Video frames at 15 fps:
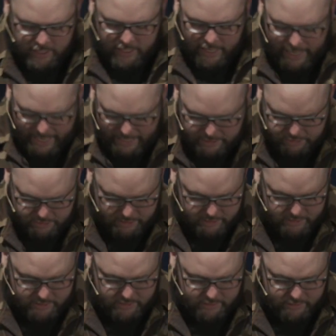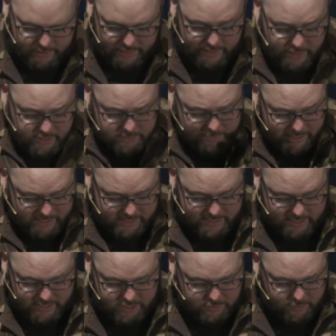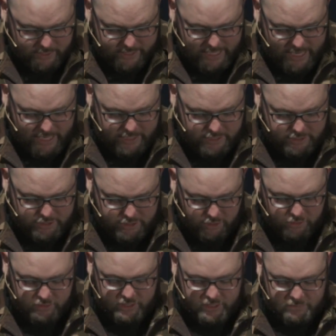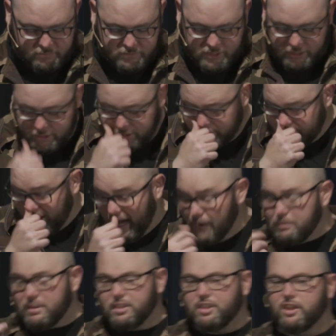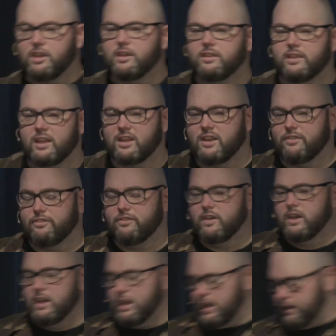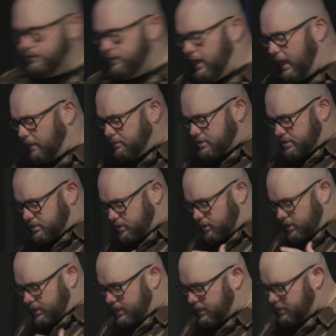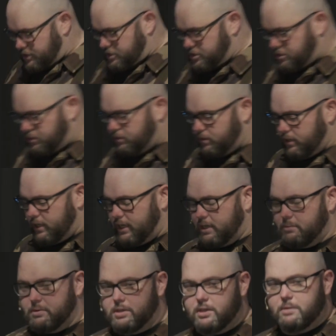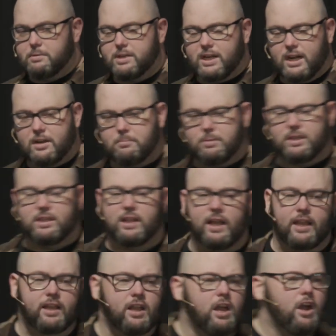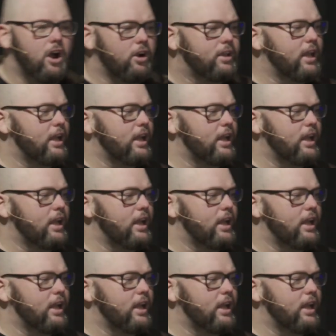action. It doesn't make sense what God told them to do. I would think that if, if I was looking at the story, it would, it would kind of be like, okay,